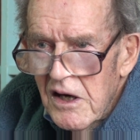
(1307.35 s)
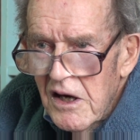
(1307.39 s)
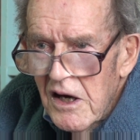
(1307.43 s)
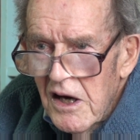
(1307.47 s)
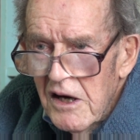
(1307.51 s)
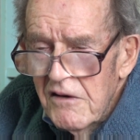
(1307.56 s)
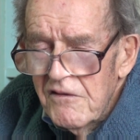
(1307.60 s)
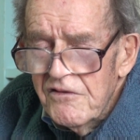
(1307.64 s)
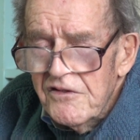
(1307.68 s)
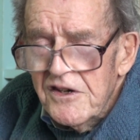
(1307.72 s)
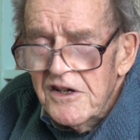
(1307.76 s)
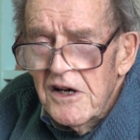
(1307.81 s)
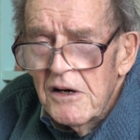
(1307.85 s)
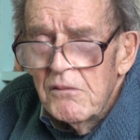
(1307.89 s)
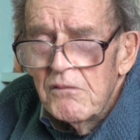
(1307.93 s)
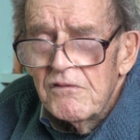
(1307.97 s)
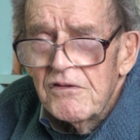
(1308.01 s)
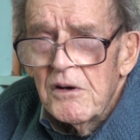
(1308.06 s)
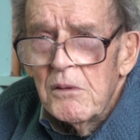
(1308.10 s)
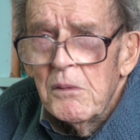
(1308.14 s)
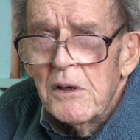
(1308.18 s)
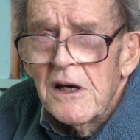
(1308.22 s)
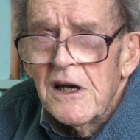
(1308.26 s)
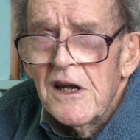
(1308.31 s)
"I've come
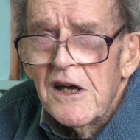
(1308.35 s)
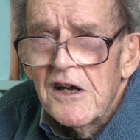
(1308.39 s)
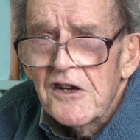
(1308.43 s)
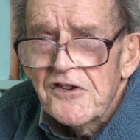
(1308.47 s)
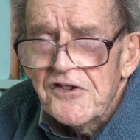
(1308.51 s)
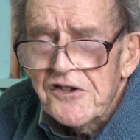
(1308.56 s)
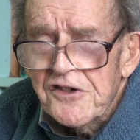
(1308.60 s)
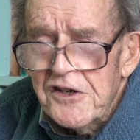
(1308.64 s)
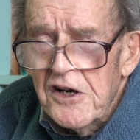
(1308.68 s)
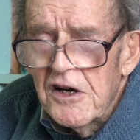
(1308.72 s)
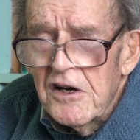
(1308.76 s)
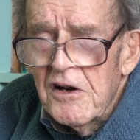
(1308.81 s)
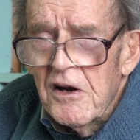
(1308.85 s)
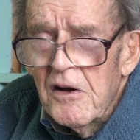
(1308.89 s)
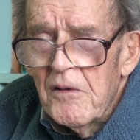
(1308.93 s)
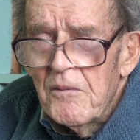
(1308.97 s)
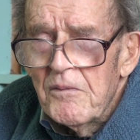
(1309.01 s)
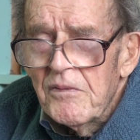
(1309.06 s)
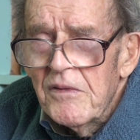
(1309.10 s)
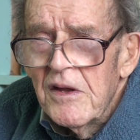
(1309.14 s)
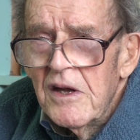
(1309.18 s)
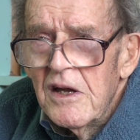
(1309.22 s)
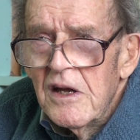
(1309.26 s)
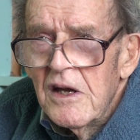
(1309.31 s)
from Alaska.
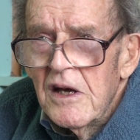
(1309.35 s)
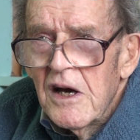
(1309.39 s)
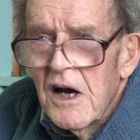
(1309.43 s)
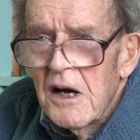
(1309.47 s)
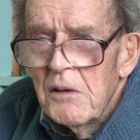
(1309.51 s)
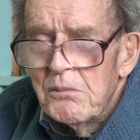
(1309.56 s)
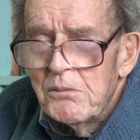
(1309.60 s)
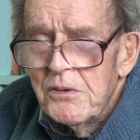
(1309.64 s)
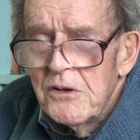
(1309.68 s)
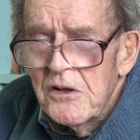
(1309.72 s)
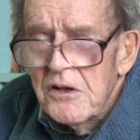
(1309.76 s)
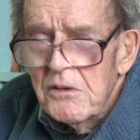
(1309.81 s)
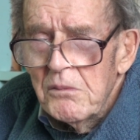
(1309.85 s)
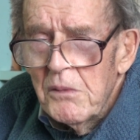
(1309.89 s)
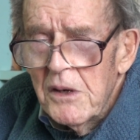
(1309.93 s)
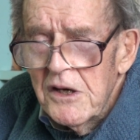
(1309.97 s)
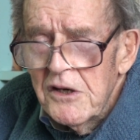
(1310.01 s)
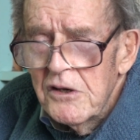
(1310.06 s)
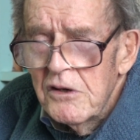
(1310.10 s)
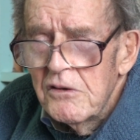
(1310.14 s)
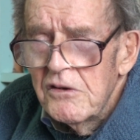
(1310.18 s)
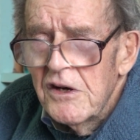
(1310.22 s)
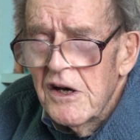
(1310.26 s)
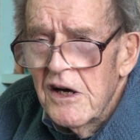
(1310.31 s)
I built
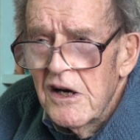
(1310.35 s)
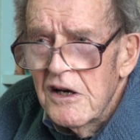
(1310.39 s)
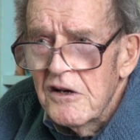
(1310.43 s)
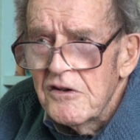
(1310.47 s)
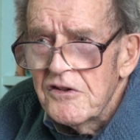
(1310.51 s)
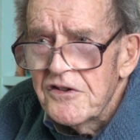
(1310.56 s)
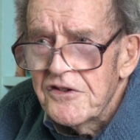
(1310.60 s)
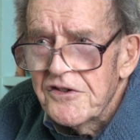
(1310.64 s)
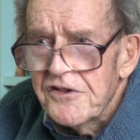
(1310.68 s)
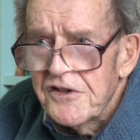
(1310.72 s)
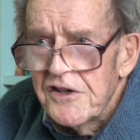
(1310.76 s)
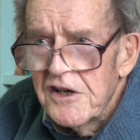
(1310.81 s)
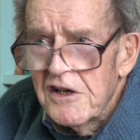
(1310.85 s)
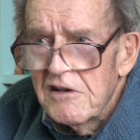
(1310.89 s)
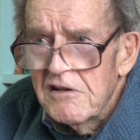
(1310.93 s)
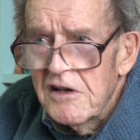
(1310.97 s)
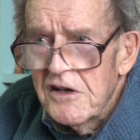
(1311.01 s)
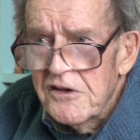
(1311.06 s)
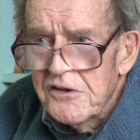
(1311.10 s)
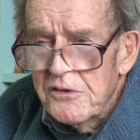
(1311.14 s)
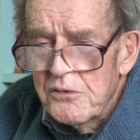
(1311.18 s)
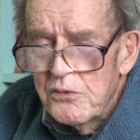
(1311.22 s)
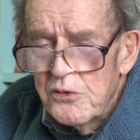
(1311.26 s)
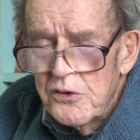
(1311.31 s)
my own house there
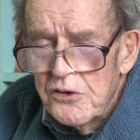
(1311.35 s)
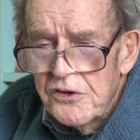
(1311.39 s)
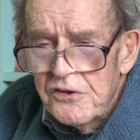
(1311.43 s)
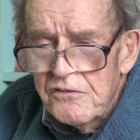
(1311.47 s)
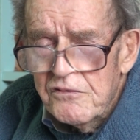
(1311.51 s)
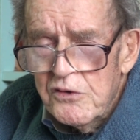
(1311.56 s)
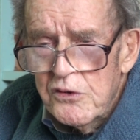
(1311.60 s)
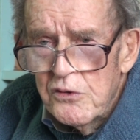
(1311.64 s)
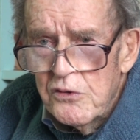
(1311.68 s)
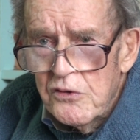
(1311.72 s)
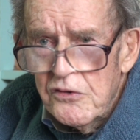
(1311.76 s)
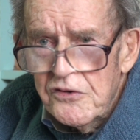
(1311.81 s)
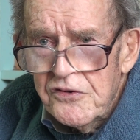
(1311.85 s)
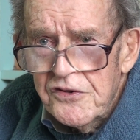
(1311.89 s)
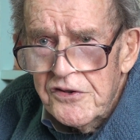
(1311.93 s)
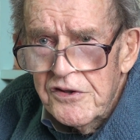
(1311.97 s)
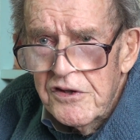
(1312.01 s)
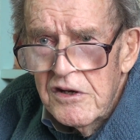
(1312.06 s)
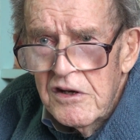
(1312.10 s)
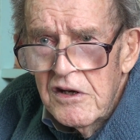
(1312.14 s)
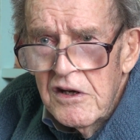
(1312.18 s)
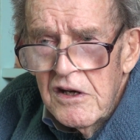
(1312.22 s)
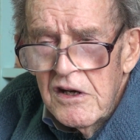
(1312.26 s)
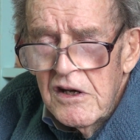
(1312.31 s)
out of wood, of course,
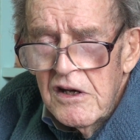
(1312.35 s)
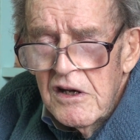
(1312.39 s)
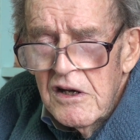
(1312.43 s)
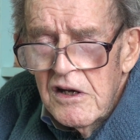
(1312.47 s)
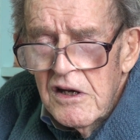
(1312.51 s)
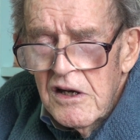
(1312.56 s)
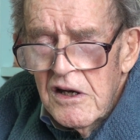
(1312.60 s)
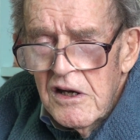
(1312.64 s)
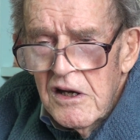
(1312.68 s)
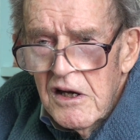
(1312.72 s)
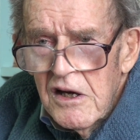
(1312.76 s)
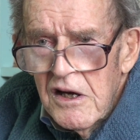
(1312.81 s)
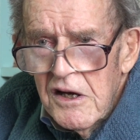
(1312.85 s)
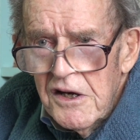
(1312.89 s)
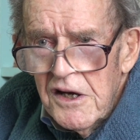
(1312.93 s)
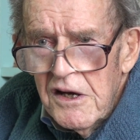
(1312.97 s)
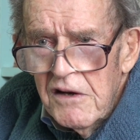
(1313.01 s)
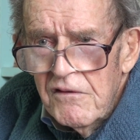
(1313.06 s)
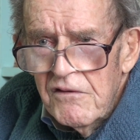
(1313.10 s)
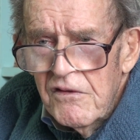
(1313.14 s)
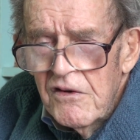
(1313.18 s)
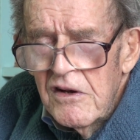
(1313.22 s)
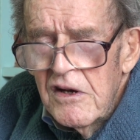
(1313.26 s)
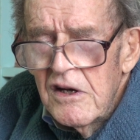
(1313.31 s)
and
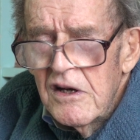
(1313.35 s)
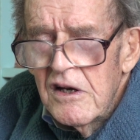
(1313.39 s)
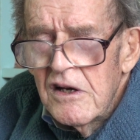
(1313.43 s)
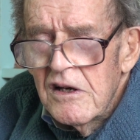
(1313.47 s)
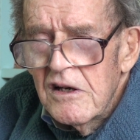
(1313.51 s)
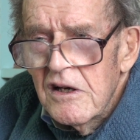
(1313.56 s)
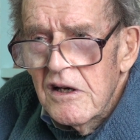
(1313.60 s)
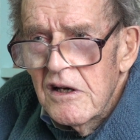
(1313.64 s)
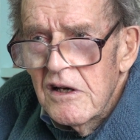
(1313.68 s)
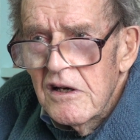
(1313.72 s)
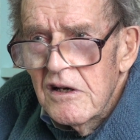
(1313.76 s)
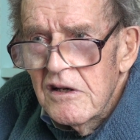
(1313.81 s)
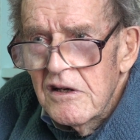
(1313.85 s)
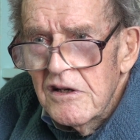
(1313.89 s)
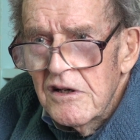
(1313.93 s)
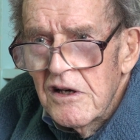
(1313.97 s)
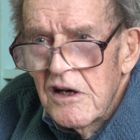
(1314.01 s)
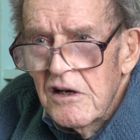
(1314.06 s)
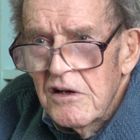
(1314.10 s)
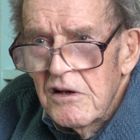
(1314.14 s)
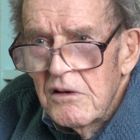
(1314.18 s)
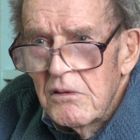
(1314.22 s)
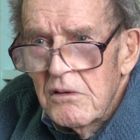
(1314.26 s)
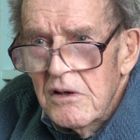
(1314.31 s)
I've
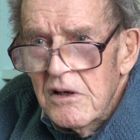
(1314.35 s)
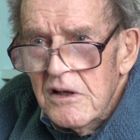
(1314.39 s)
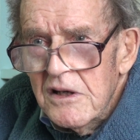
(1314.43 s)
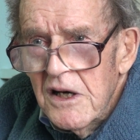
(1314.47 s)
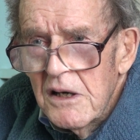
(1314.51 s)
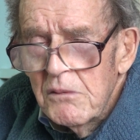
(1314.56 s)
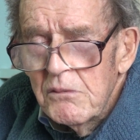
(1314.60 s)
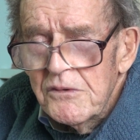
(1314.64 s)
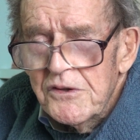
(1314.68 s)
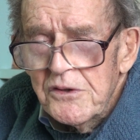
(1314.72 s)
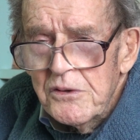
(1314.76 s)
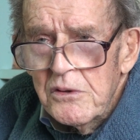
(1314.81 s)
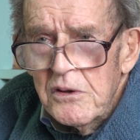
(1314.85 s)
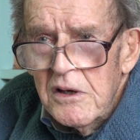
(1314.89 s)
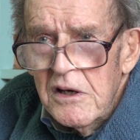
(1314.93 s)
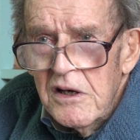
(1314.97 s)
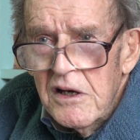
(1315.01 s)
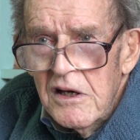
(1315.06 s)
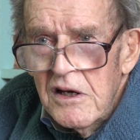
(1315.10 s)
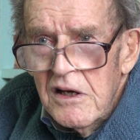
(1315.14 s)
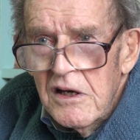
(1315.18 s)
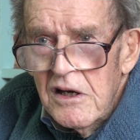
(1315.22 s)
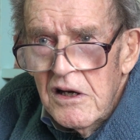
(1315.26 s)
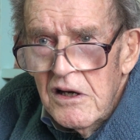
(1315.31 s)
come to
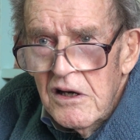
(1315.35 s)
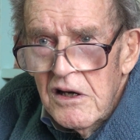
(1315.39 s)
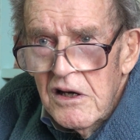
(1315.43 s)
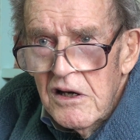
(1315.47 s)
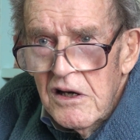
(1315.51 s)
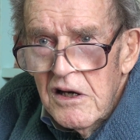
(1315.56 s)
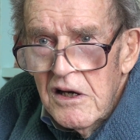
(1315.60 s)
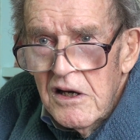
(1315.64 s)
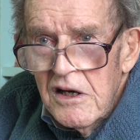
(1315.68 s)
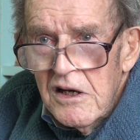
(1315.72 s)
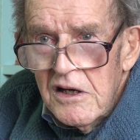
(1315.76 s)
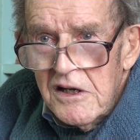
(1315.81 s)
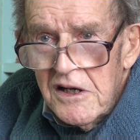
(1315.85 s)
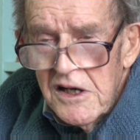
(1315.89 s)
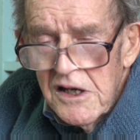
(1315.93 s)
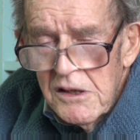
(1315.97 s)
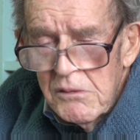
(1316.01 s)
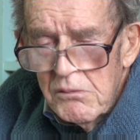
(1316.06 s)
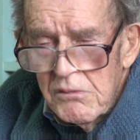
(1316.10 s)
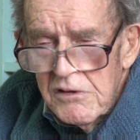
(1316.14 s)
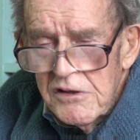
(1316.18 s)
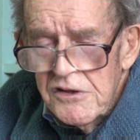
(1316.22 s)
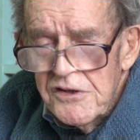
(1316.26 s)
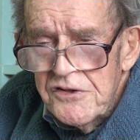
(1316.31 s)

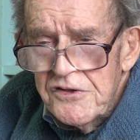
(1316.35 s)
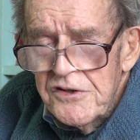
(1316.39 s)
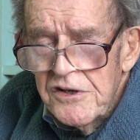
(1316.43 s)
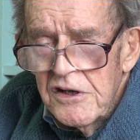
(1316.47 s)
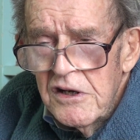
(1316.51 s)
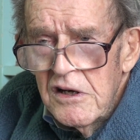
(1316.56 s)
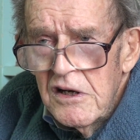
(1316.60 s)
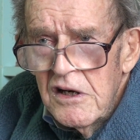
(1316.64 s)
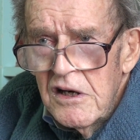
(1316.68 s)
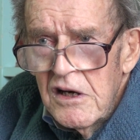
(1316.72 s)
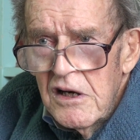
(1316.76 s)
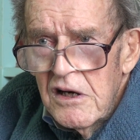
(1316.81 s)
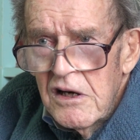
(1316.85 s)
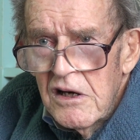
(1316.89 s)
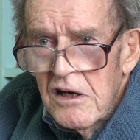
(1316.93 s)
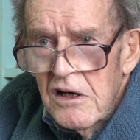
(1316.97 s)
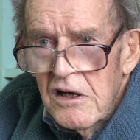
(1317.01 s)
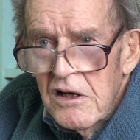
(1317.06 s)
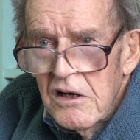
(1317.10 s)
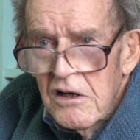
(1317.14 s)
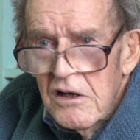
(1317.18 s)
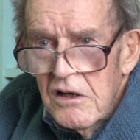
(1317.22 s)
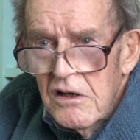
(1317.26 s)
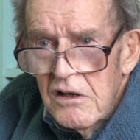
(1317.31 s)
Cambridge.
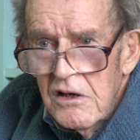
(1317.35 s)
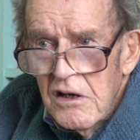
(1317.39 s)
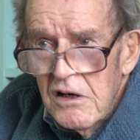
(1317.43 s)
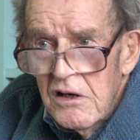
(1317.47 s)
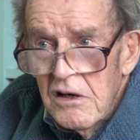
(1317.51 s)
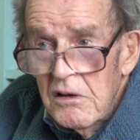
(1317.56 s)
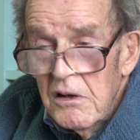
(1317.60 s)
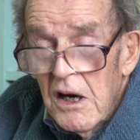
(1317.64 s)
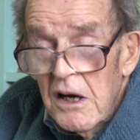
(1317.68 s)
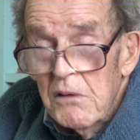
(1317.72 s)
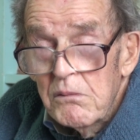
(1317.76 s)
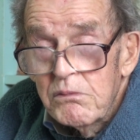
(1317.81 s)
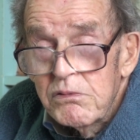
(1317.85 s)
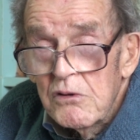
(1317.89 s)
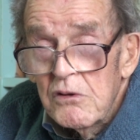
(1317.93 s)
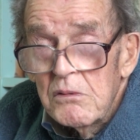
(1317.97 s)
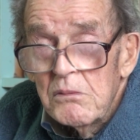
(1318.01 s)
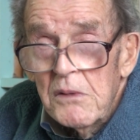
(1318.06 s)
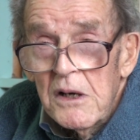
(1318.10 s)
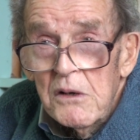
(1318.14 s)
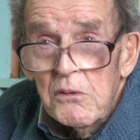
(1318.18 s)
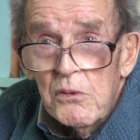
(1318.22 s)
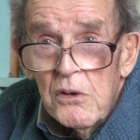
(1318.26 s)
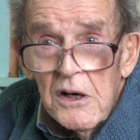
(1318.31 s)
I
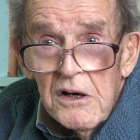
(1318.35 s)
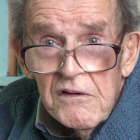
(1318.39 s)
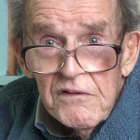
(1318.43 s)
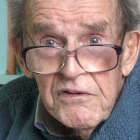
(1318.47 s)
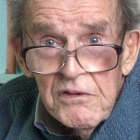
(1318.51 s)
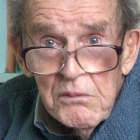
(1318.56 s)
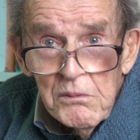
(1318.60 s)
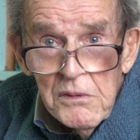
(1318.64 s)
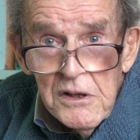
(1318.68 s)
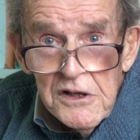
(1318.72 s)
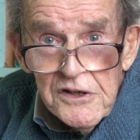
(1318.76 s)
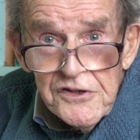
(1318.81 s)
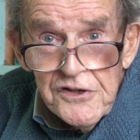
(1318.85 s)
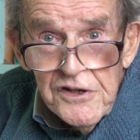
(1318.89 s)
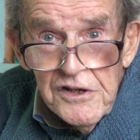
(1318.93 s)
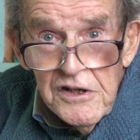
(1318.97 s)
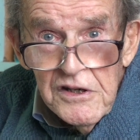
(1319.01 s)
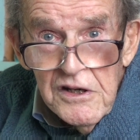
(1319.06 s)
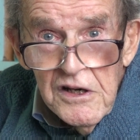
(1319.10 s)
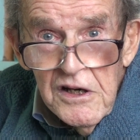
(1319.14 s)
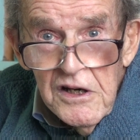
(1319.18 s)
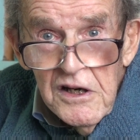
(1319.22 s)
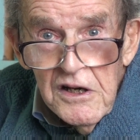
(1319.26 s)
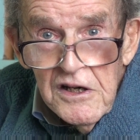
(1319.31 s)
brought my wife and my
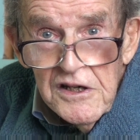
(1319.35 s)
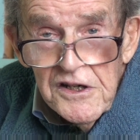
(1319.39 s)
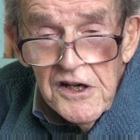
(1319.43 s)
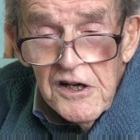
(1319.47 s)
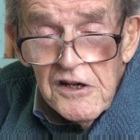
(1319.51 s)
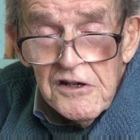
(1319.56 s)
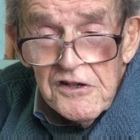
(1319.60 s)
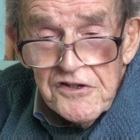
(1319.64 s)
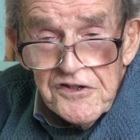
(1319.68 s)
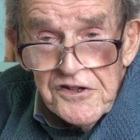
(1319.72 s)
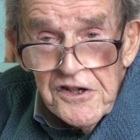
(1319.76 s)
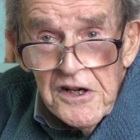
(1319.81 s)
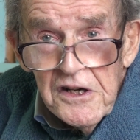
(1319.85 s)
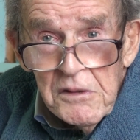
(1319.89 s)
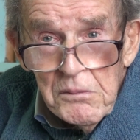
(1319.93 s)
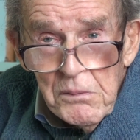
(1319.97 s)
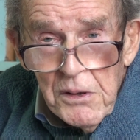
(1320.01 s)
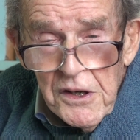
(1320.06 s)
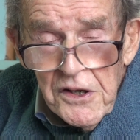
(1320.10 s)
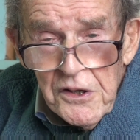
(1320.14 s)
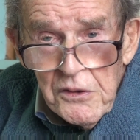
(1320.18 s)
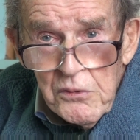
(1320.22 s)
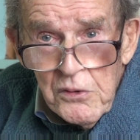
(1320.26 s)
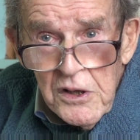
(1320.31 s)
young son,
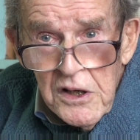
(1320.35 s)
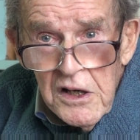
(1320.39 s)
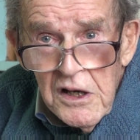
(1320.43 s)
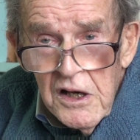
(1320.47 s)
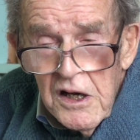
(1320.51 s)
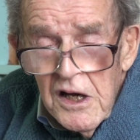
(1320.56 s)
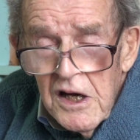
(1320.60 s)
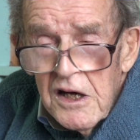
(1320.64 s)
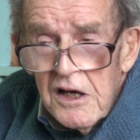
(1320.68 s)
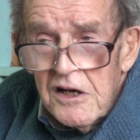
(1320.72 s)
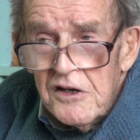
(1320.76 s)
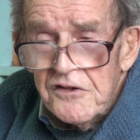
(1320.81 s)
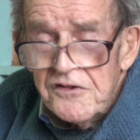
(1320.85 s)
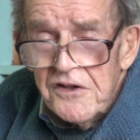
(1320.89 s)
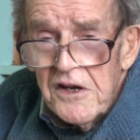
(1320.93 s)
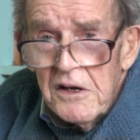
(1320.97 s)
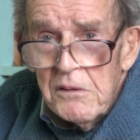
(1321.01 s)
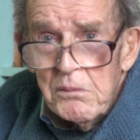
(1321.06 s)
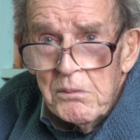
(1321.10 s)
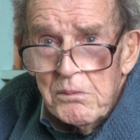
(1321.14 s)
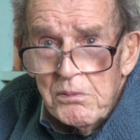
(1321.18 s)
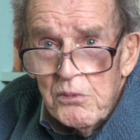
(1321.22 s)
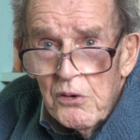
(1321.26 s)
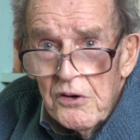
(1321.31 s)
by the way, because
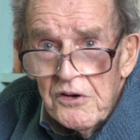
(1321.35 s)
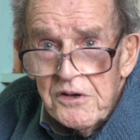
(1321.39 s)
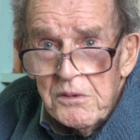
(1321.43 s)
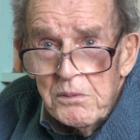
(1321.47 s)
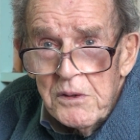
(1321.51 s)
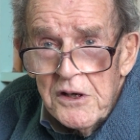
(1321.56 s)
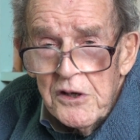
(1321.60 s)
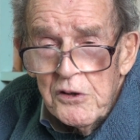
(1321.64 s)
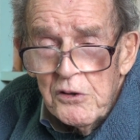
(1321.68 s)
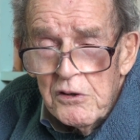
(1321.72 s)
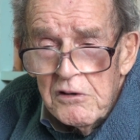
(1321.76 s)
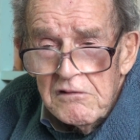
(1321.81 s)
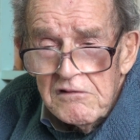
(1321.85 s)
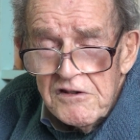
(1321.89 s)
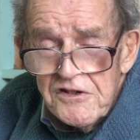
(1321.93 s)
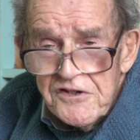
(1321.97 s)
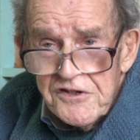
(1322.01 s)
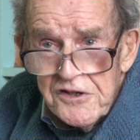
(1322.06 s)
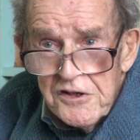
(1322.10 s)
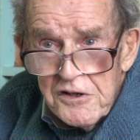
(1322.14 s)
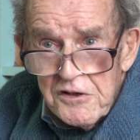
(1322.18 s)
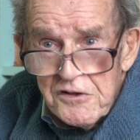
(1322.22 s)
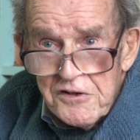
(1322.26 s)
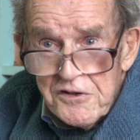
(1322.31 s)
I want to be your
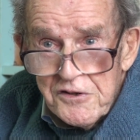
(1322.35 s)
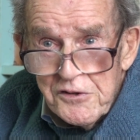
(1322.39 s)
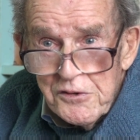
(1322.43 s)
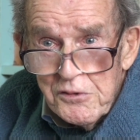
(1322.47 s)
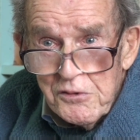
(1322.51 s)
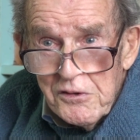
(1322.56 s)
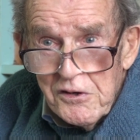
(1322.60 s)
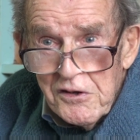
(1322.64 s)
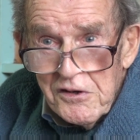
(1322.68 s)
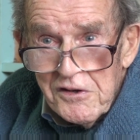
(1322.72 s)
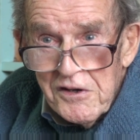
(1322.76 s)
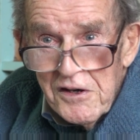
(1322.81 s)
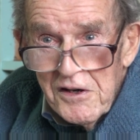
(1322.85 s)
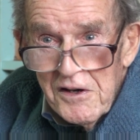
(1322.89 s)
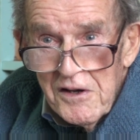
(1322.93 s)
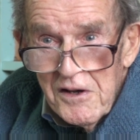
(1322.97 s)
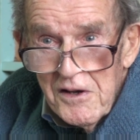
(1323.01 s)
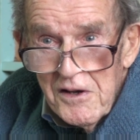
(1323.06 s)
research student."